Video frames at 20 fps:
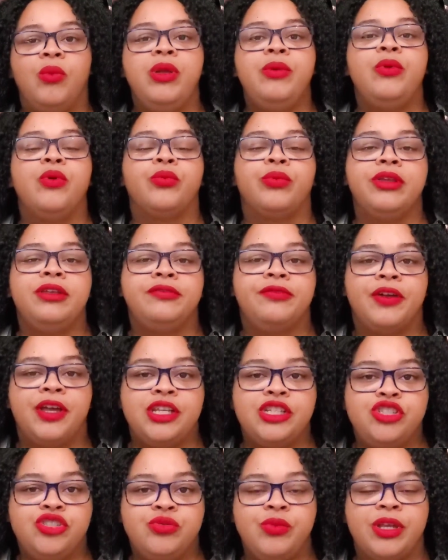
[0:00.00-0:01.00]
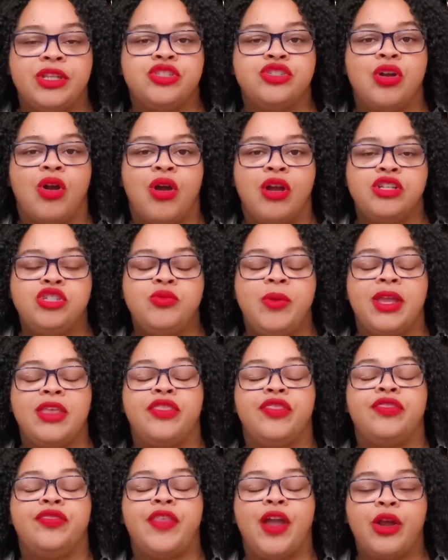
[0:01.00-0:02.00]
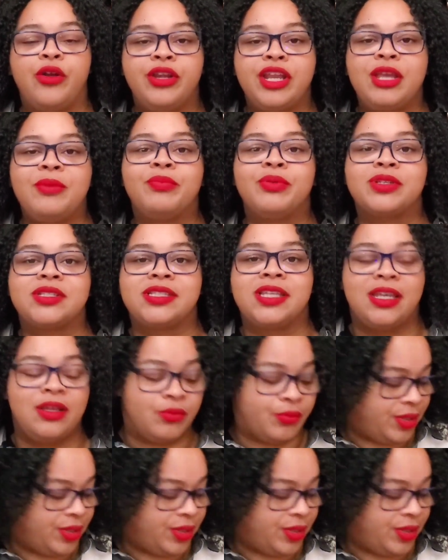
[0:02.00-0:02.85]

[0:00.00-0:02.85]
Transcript: we will refund you and charge you a thirty percent